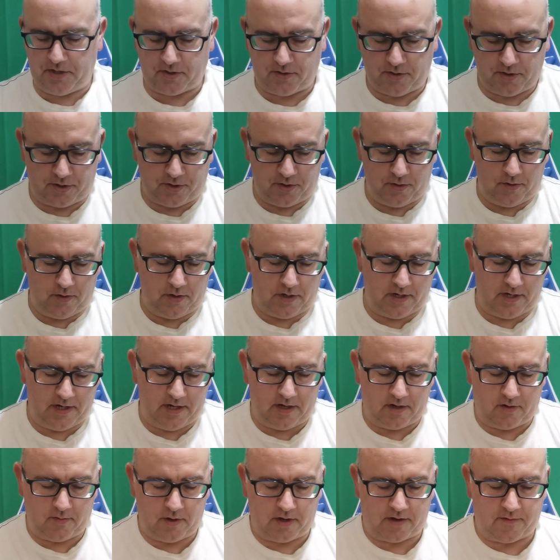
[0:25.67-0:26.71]
just going to do a
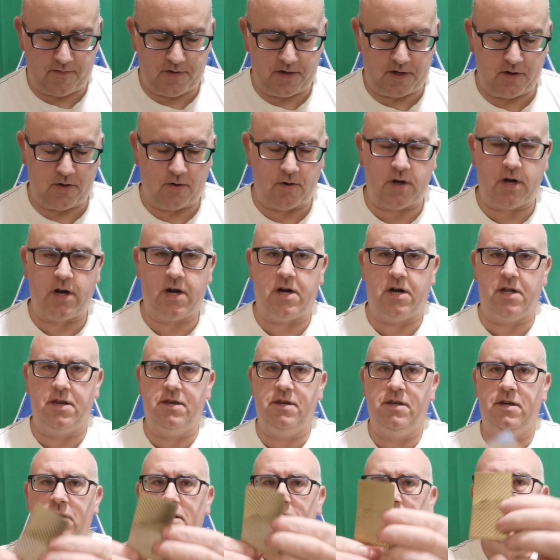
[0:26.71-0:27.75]
little quick video
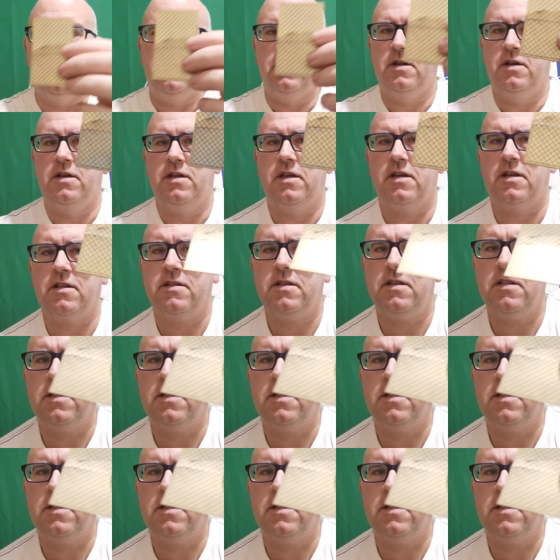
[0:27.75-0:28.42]
on, you can